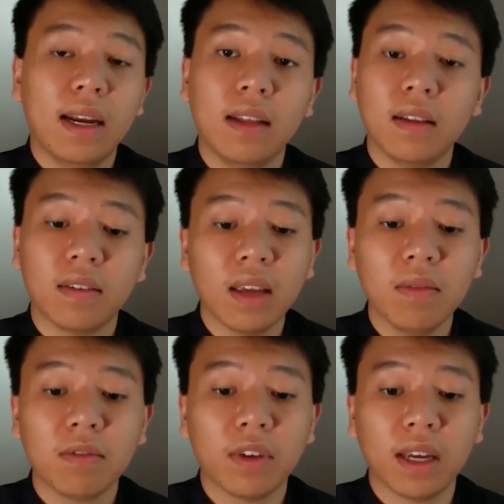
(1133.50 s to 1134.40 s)
And in the
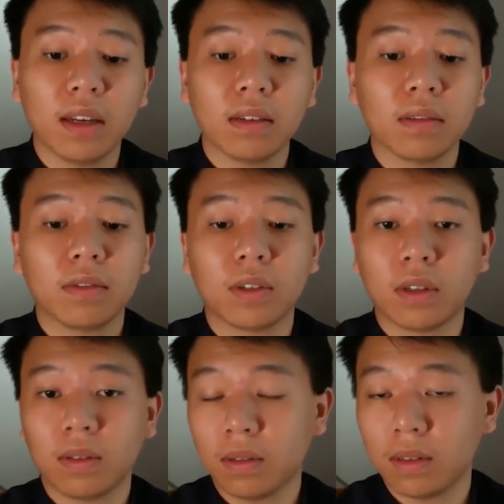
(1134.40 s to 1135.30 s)
same vein,
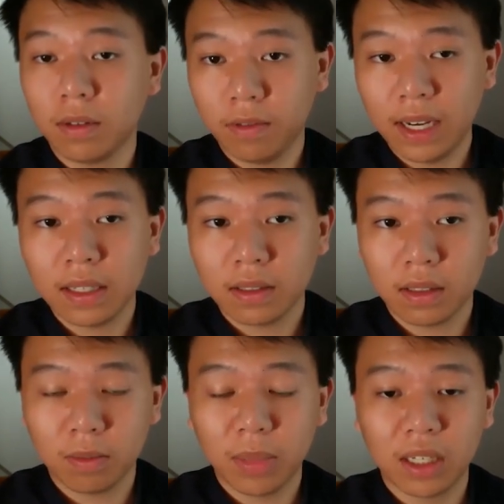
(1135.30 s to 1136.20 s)
for the
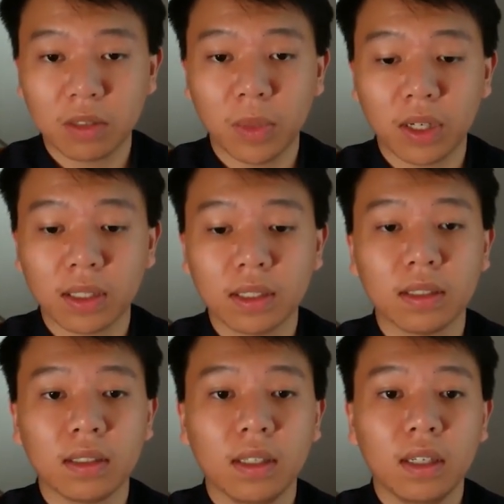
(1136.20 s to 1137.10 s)
fastest benchmark,